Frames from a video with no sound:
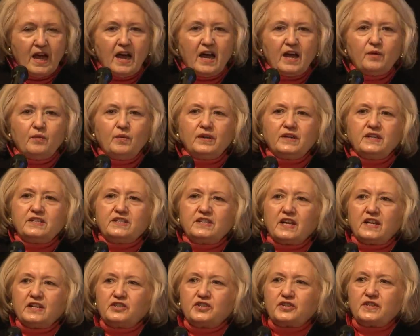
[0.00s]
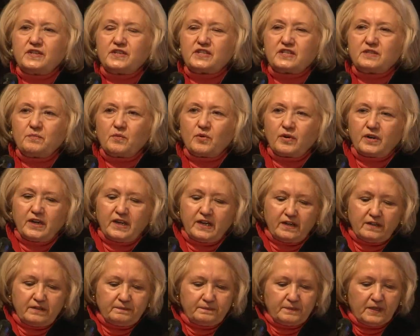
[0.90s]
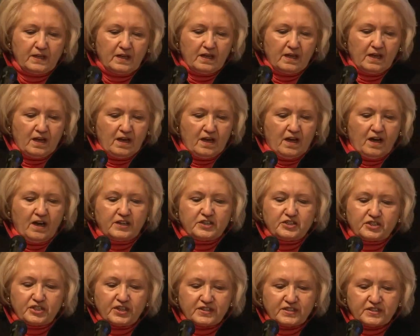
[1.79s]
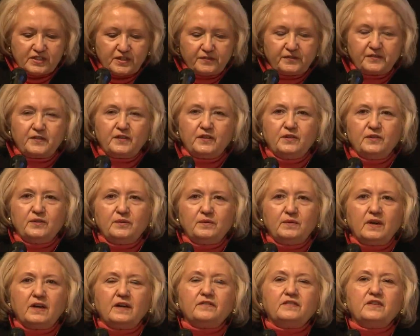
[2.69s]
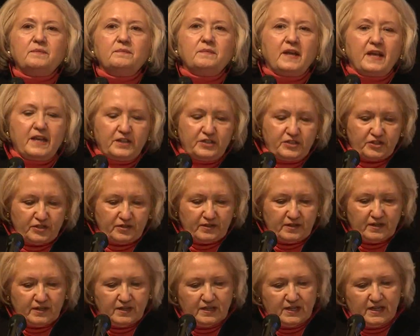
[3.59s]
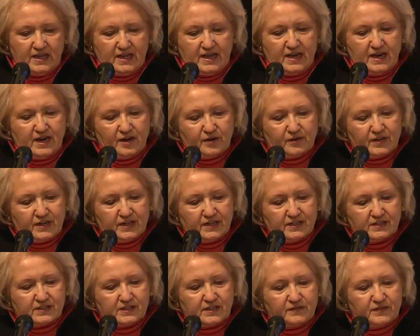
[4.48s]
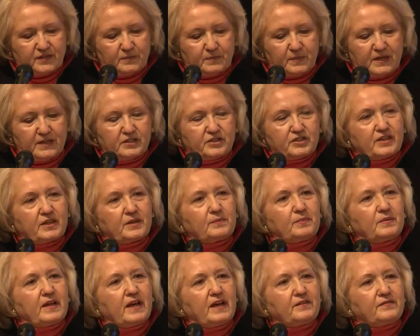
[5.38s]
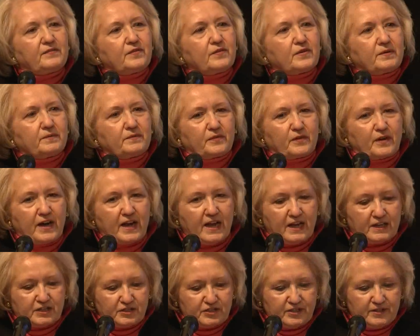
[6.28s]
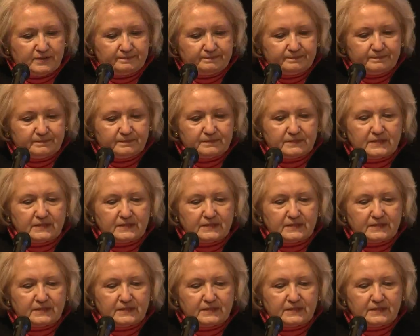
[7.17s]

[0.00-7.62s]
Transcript: I want to touch this morning on just a few of the major areas of the Beijing Platform for Action,